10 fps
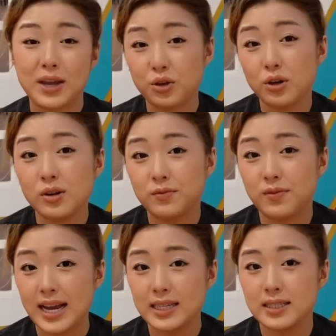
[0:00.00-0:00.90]
third
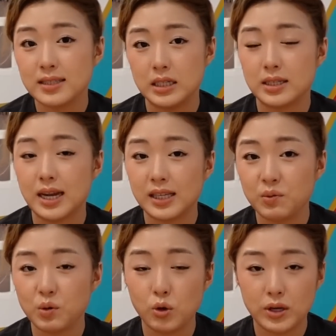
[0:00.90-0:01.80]
advice is that
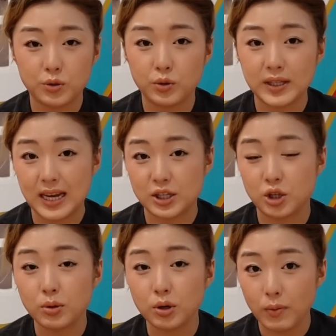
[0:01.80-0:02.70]
if you're going to
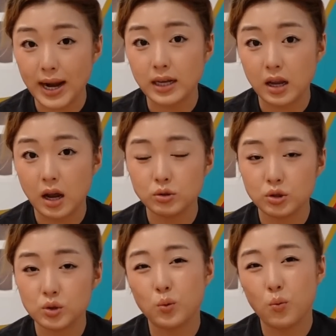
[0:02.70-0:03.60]
TSW right now,
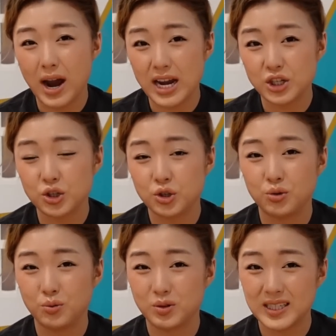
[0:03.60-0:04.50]
to wash
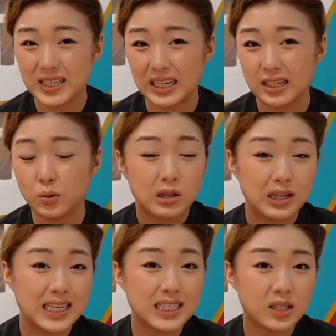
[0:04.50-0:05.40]
your skin the
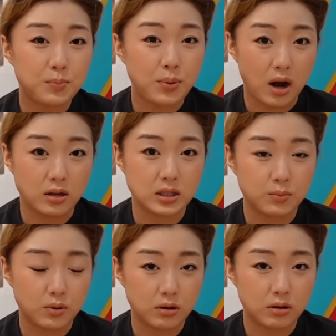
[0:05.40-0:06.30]
least
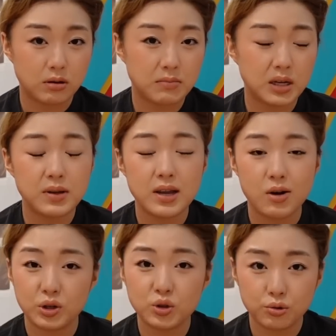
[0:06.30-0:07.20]
possible, maybe
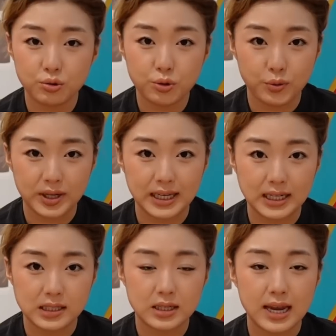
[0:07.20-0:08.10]
every 2-3
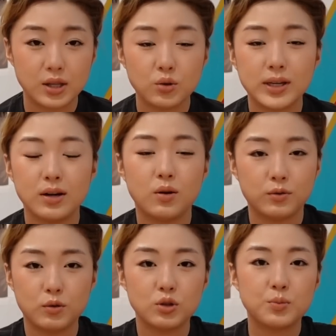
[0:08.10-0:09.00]
days. And you can of
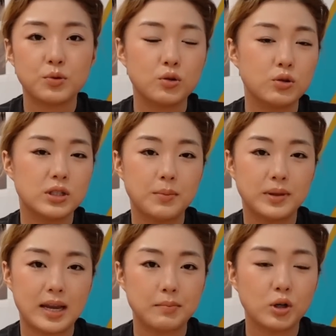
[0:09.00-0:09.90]
course use some
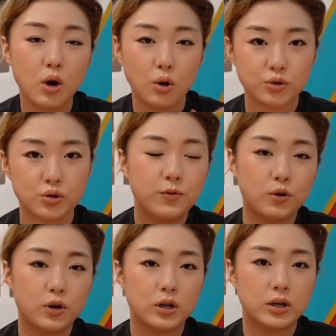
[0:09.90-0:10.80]
damp clothes
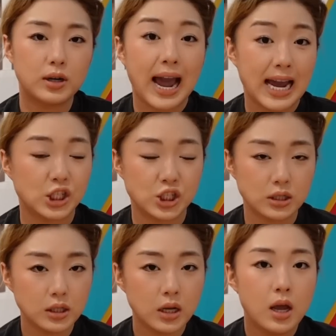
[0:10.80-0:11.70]
for hygiene,